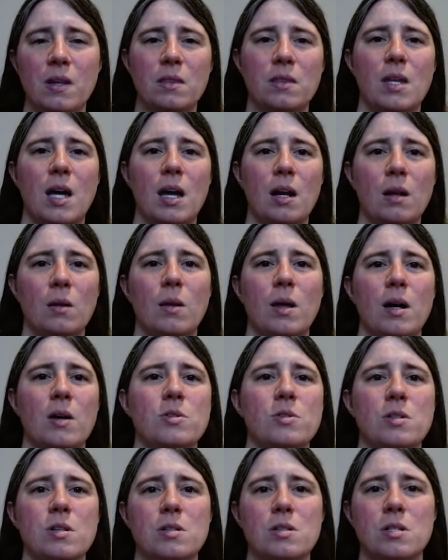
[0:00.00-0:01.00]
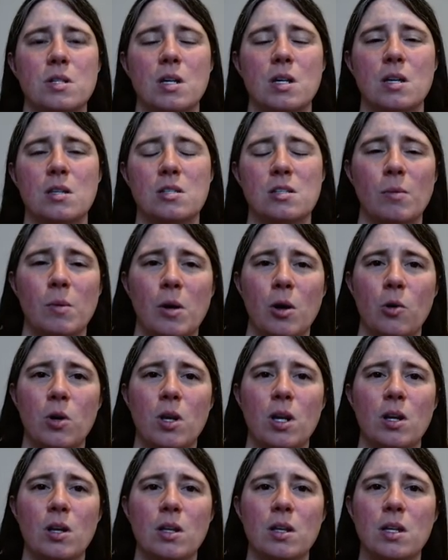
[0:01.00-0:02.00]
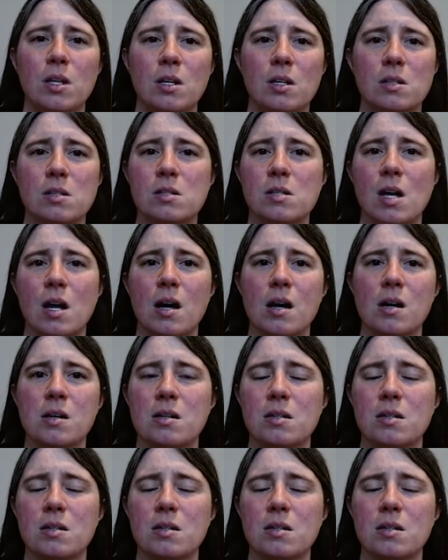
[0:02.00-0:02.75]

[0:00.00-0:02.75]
That allows us to get some coating on the inside